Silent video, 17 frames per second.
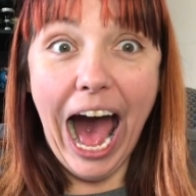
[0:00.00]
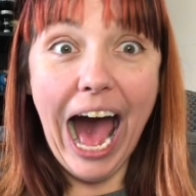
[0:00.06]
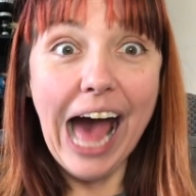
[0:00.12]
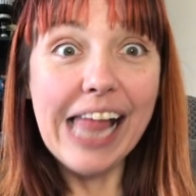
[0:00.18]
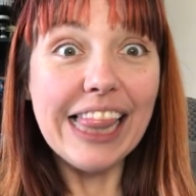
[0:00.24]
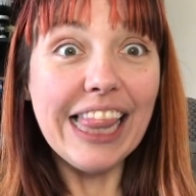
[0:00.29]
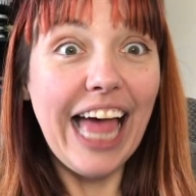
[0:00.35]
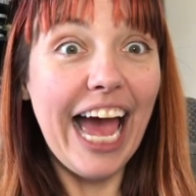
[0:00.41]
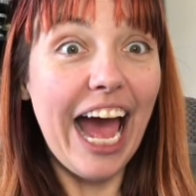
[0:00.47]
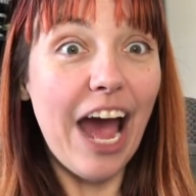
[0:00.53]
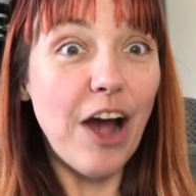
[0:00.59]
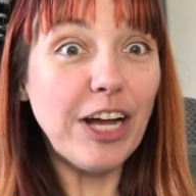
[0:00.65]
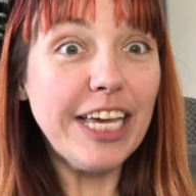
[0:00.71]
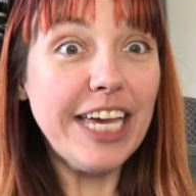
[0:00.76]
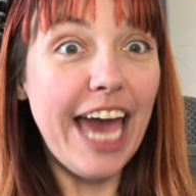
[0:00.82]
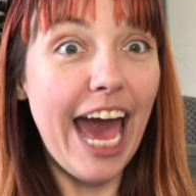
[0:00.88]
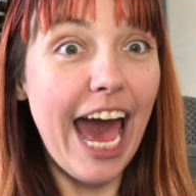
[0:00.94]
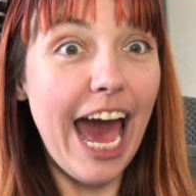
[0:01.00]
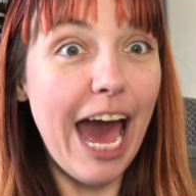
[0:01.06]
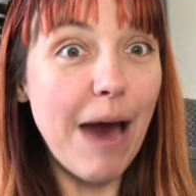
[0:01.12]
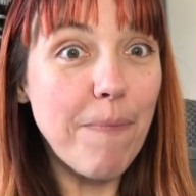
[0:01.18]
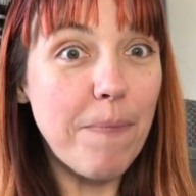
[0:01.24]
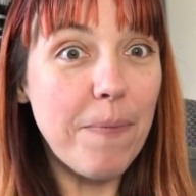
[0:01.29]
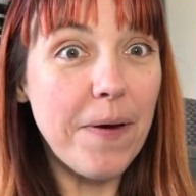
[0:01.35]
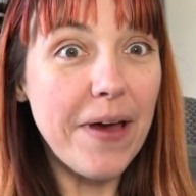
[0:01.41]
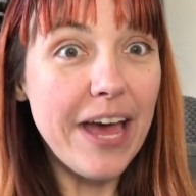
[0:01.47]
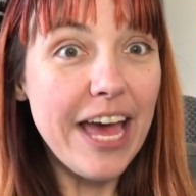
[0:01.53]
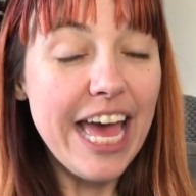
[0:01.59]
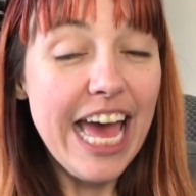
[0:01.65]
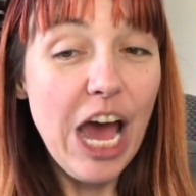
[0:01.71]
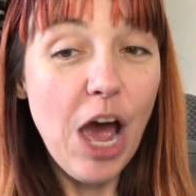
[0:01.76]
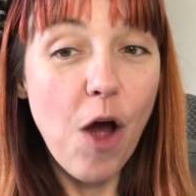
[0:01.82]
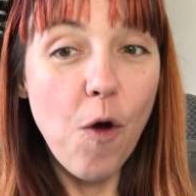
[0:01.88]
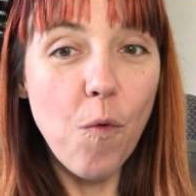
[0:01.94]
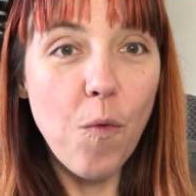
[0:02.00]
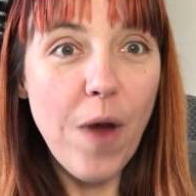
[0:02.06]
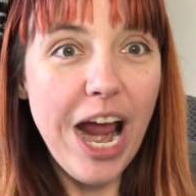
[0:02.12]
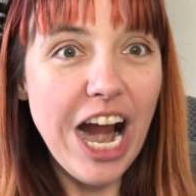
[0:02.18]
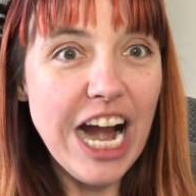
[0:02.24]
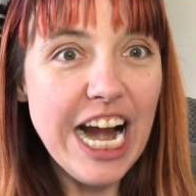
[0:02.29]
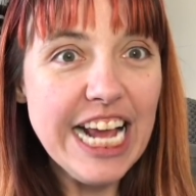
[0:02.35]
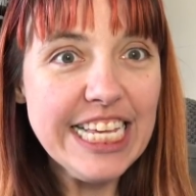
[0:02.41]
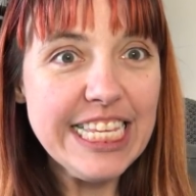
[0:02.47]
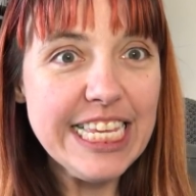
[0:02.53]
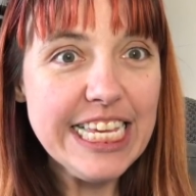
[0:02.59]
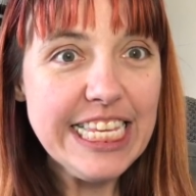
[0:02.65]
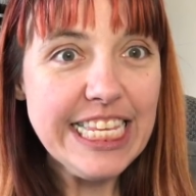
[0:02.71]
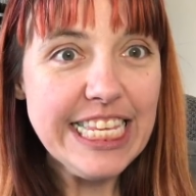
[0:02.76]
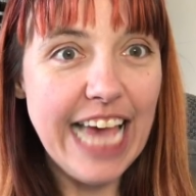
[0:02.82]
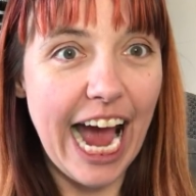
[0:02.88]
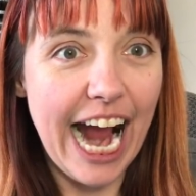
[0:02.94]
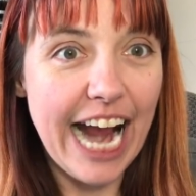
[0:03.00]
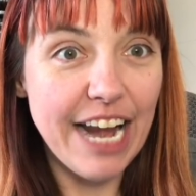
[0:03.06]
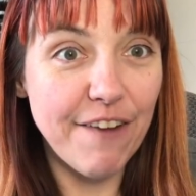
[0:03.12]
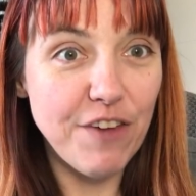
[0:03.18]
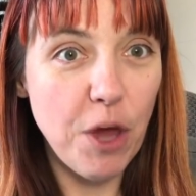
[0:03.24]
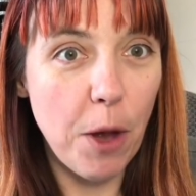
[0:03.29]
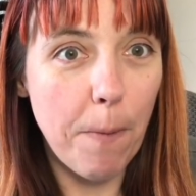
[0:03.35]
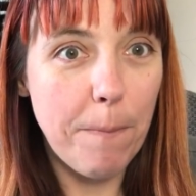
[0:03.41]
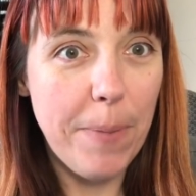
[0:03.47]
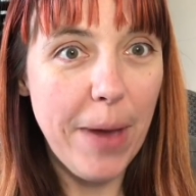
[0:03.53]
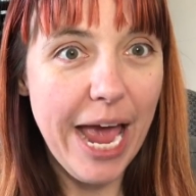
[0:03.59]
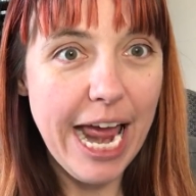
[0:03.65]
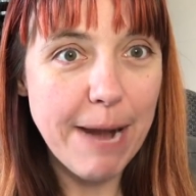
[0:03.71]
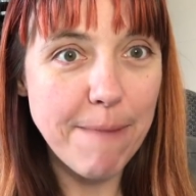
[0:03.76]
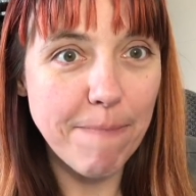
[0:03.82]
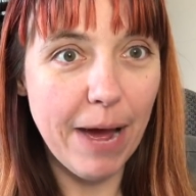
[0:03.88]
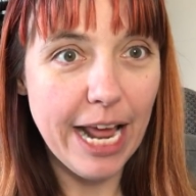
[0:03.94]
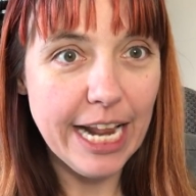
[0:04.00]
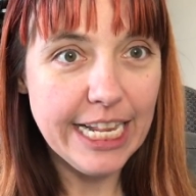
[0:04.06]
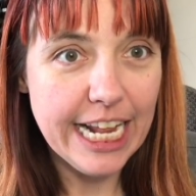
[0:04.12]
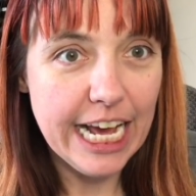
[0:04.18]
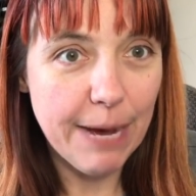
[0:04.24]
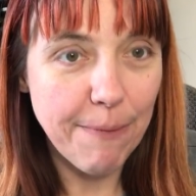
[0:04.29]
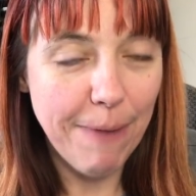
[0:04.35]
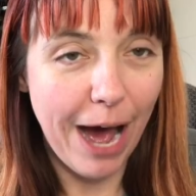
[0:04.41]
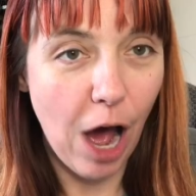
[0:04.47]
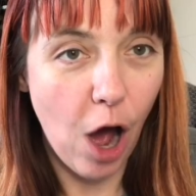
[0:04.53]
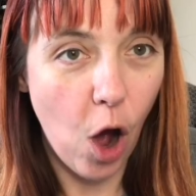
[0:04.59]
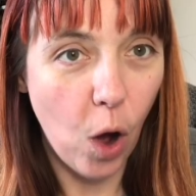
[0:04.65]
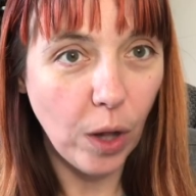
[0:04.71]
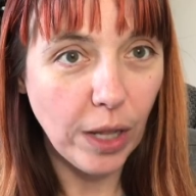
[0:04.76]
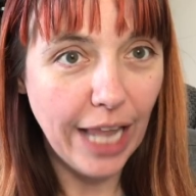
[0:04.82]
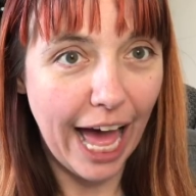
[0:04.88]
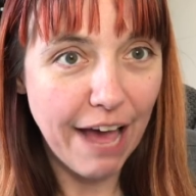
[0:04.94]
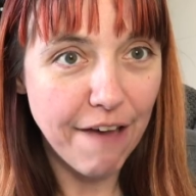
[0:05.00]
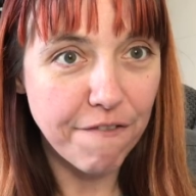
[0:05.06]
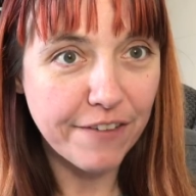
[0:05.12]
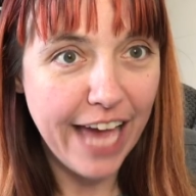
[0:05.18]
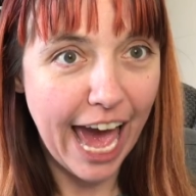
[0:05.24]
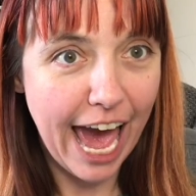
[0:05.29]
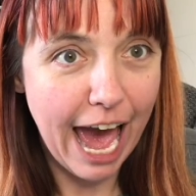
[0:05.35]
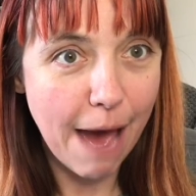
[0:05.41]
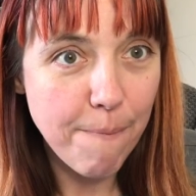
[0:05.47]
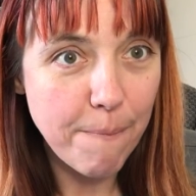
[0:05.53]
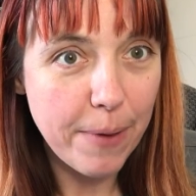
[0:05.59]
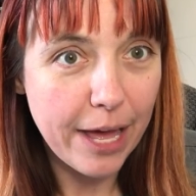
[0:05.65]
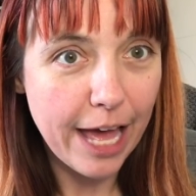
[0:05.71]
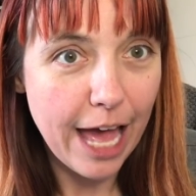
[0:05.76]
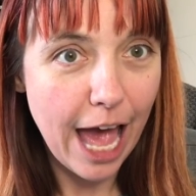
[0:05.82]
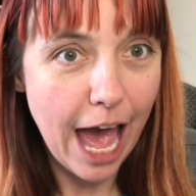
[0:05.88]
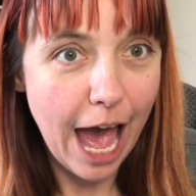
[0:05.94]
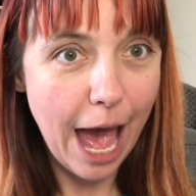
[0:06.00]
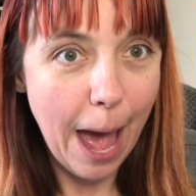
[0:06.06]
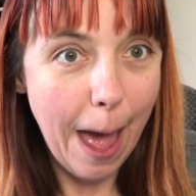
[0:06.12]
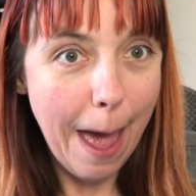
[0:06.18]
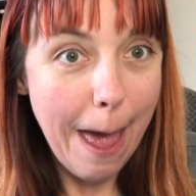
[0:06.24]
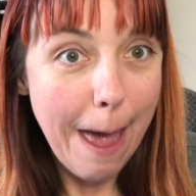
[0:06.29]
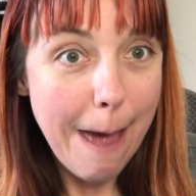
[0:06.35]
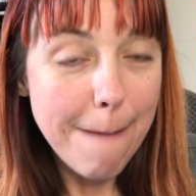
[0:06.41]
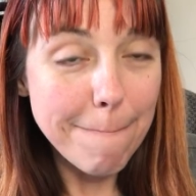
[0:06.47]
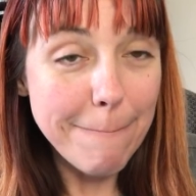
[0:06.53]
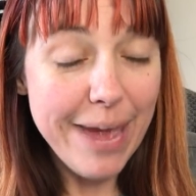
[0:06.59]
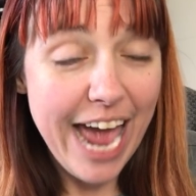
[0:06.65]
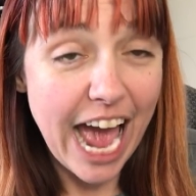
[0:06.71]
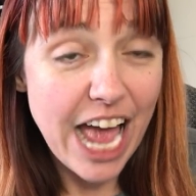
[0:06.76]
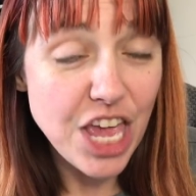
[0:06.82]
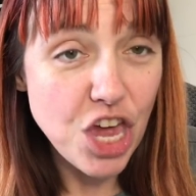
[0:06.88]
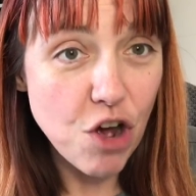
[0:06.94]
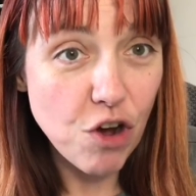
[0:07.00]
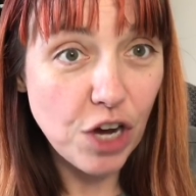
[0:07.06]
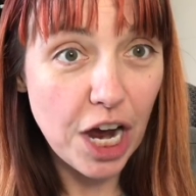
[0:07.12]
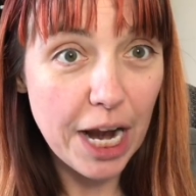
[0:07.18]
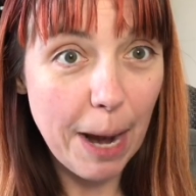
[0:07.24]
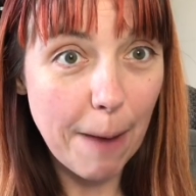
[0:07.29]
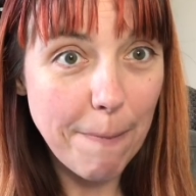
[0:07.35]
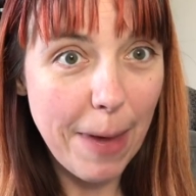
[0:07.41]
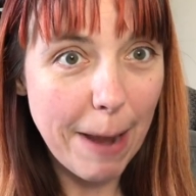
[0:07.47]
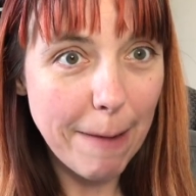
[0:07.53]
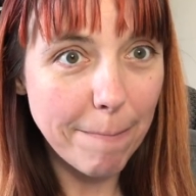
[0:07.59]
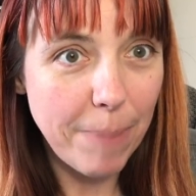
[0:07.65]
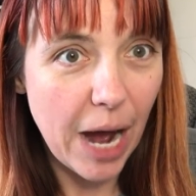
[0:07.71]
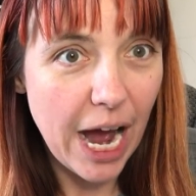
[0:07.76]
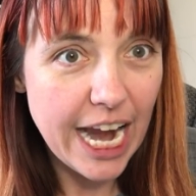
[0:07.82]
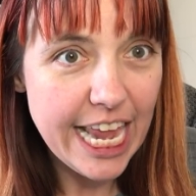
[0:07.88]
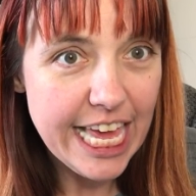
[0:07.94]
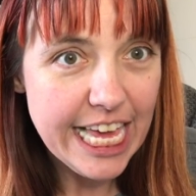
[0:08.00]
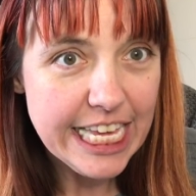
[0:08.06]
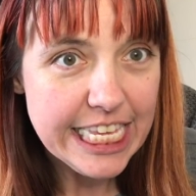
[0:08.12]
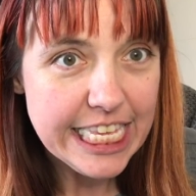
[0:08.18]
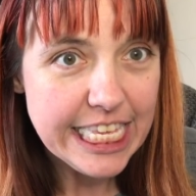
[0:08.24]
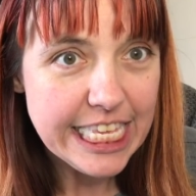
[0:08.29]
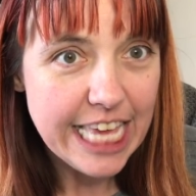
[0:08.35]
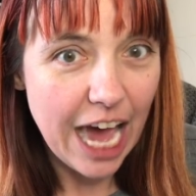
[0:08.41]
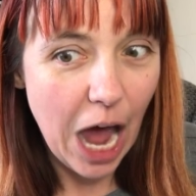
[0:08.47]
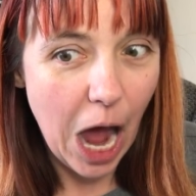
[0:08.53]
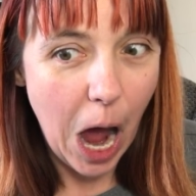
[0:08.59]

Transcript: I like a Cap. Where has this side of you been? My whole life, Cap. Me and you could have been buddies.